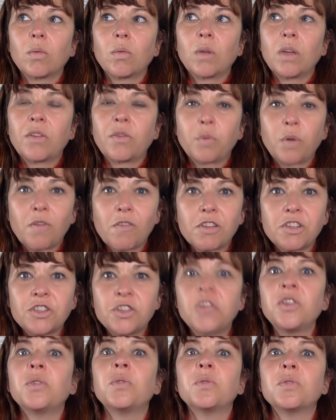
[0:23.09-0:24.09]
if we're
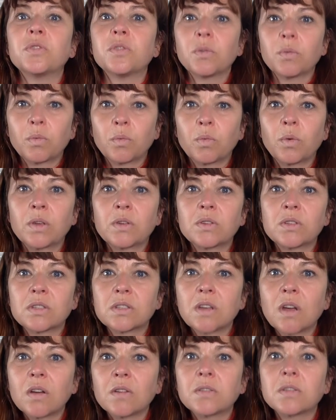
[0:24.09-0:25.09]
attuned, we'll
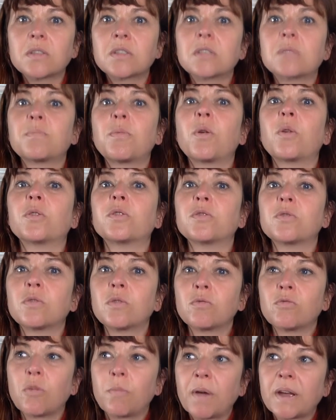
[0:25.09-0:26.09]
start to spot
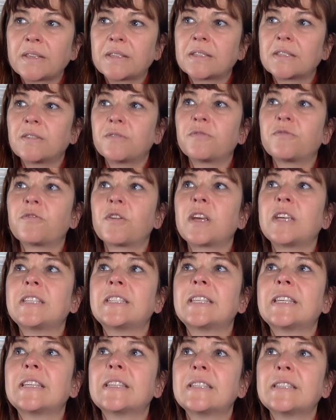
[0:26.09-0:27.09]
repetitive
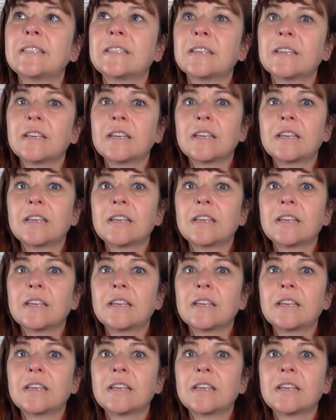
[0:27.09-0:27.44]
phrases,